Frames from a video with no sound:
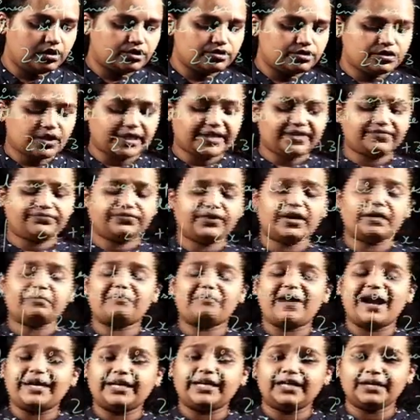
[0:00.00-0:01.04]
So, if you are
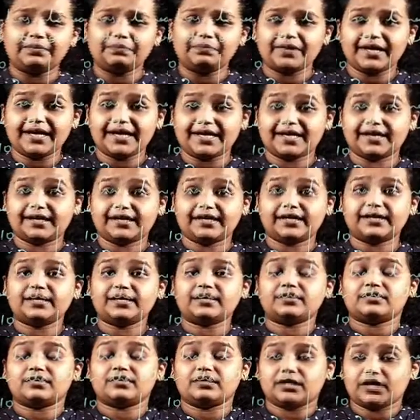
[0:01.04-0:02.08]
multiplying
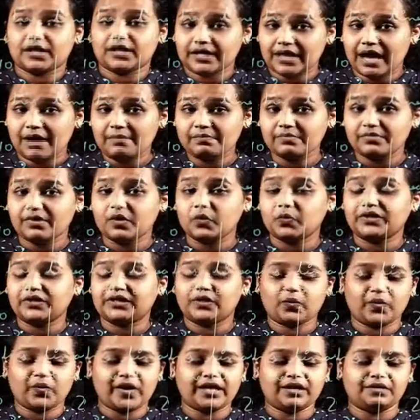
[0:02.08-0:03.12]
a number with
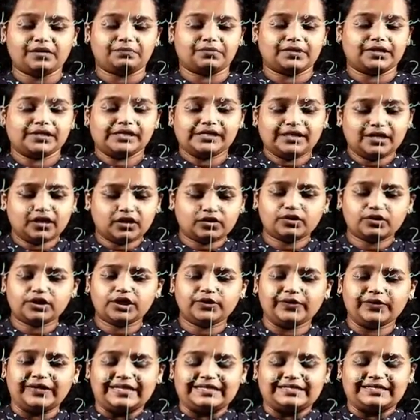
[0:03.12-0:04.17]
a variable, here only
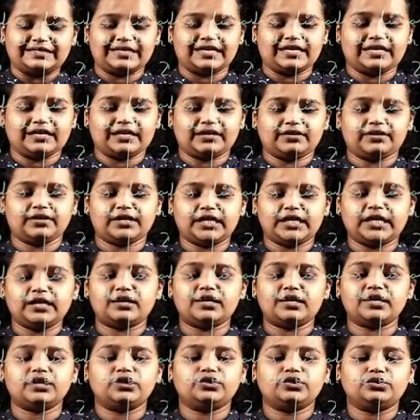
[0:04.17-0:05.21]
you can see,
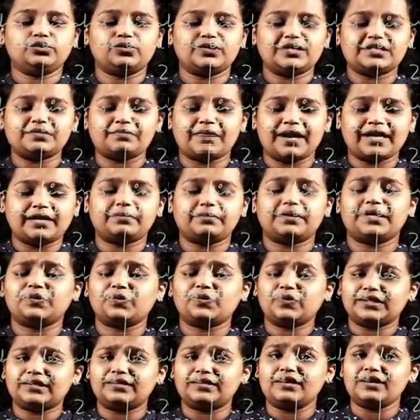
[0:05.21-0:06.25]
here 2 is multiplying
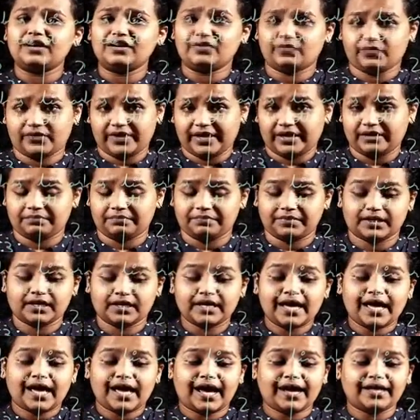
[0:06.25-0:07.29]
with a variable,
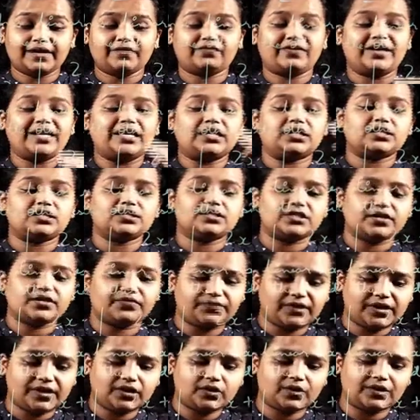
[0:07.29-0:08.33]
and when it is
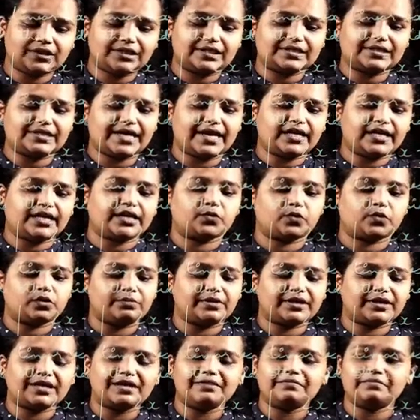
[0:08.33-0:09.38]
shifting to other side, it will
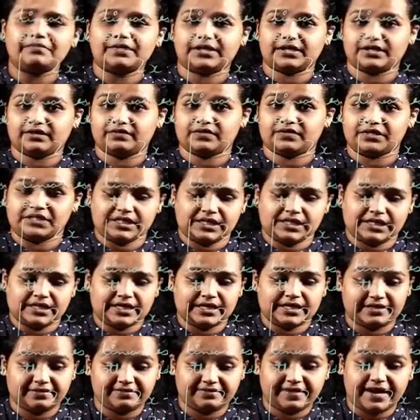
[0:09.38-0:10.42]
become division,
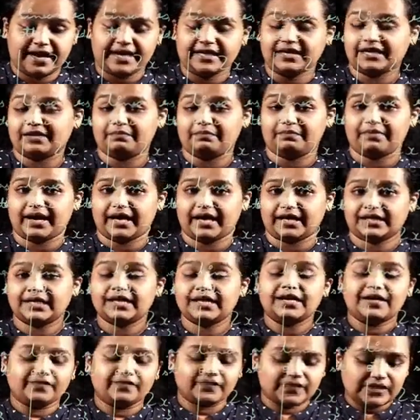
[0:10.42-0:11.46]
divided by.
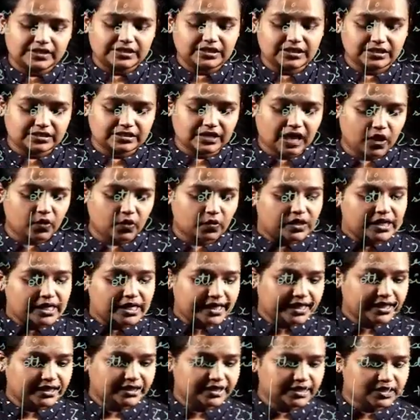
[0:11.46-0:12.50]
This is how.
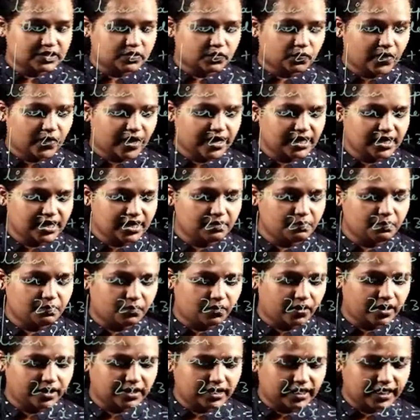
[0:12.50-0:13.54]
It is very
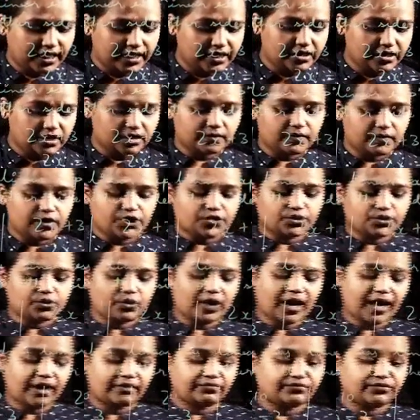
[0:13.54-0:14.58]
important. You
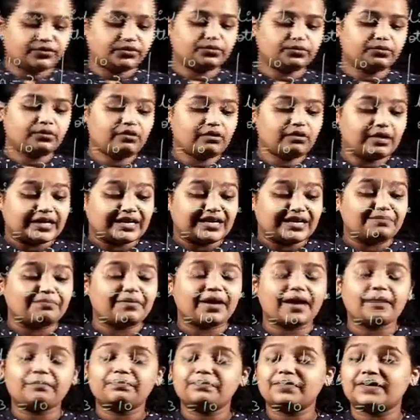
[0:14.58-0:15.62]
have to
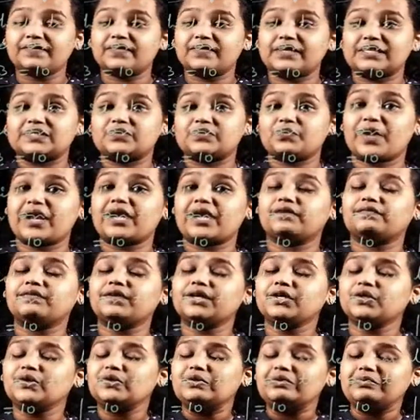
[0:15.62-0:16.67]
remember this whenever
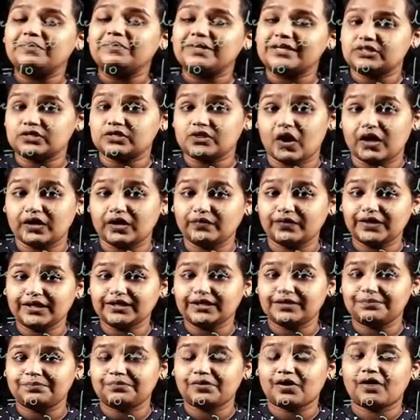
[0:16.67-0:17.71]
you will be
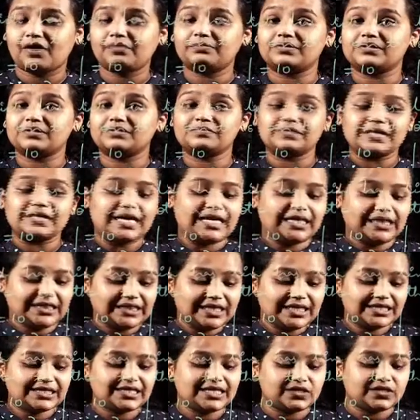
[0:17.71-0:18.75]
solving the problems.
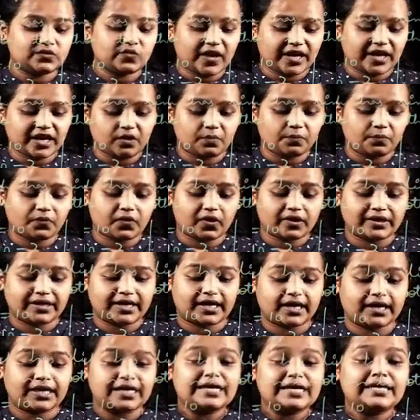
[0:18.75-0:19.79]
This is very
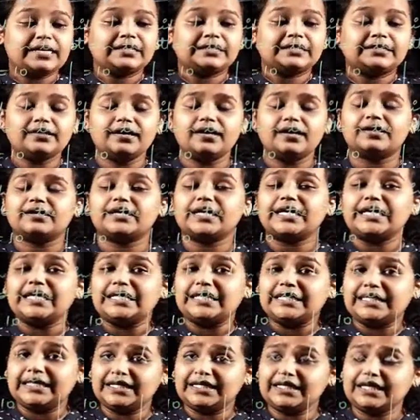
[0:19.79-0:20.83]
important. Here in
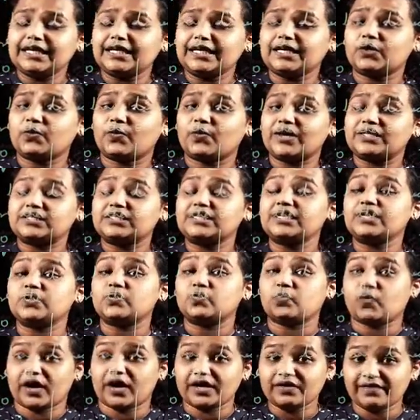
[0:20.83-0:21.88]
linear equation
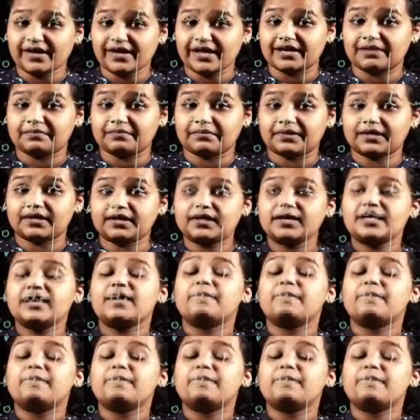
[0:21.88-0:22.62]
in one variable,